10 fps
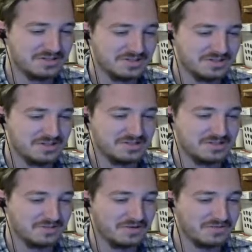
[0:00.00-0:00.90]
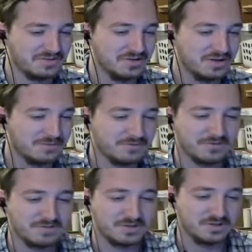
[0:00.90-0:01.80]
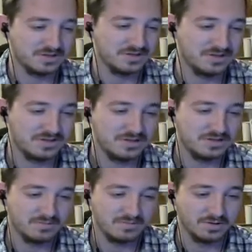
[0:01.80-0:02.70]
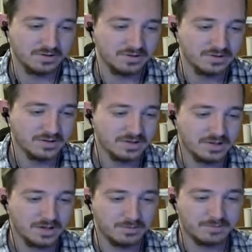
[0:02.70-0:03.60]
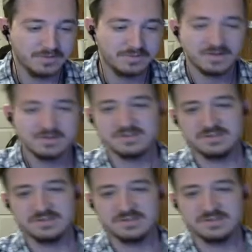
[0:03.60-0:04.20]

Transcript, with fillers: Did I say 5G? I meant 50. Sure. Really? How about 5,000G?